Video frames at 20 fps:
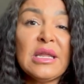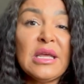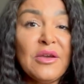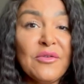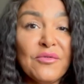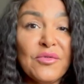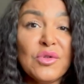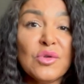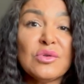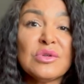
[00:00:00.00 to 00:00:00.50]

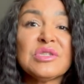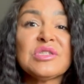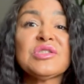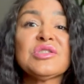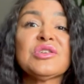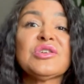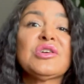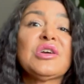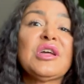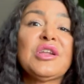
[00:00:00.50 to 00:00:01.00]

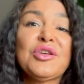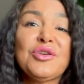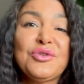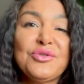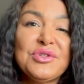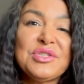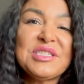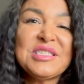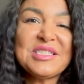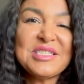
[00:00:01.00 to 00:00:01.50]
influencer and a U
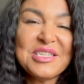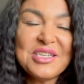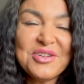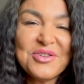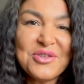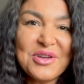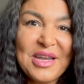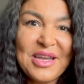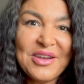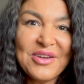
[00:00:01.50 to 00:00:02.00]
G C
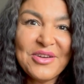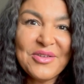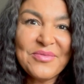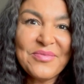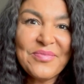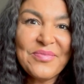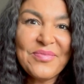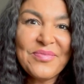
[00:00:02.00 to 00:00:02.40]
creator.